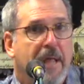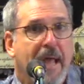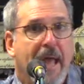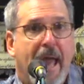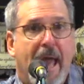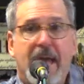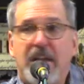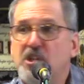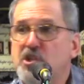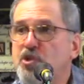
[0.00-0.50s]

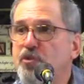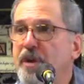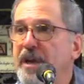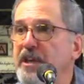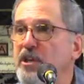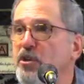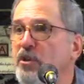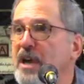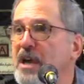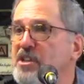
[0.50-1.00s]
And it's great.
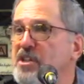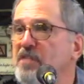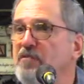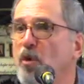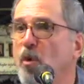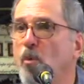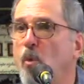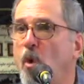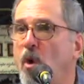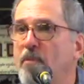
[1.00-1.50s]
You guys have a
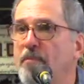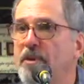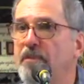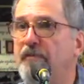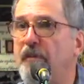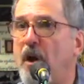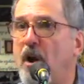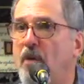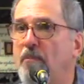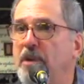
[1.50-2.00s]
warm
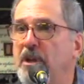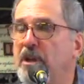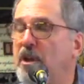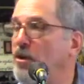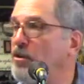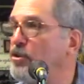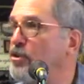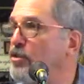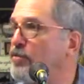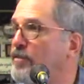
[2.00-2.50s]
environment here.
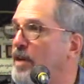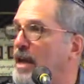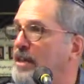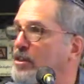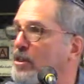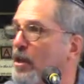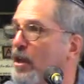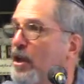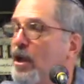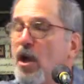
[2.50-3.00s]
You've got
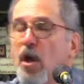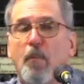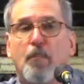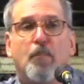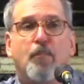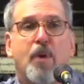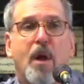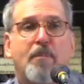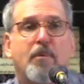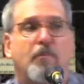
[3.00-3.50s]

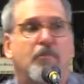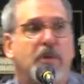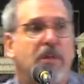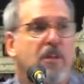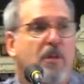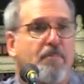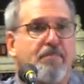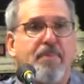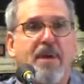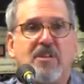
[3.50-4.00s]
probably the
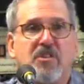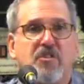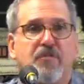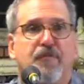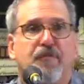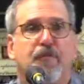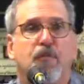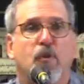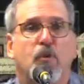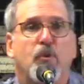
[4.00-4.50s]
best
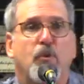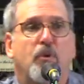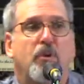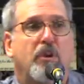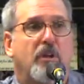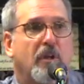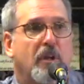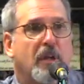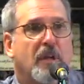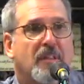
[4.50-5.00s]
food
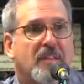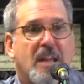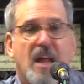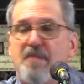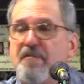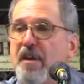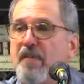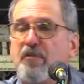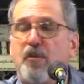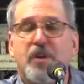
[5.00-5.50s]
that I've
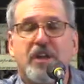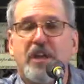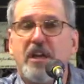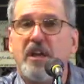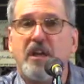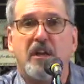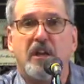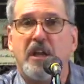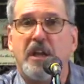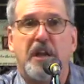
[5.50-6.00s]
ever
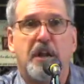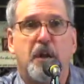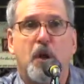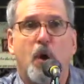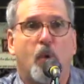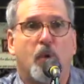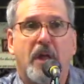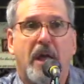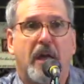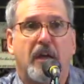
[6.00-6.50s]
eaten in an
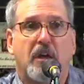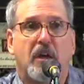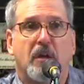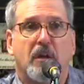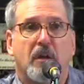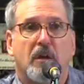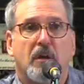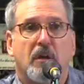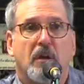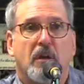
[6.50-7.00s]
Oneg.
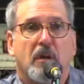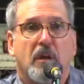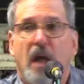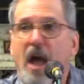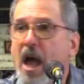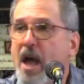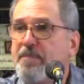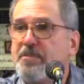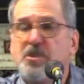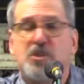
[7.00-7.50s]

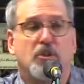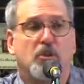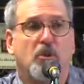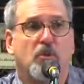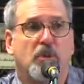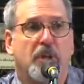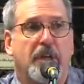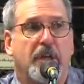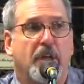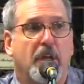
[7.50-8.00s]

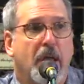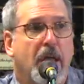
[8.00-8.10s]
Absolutely.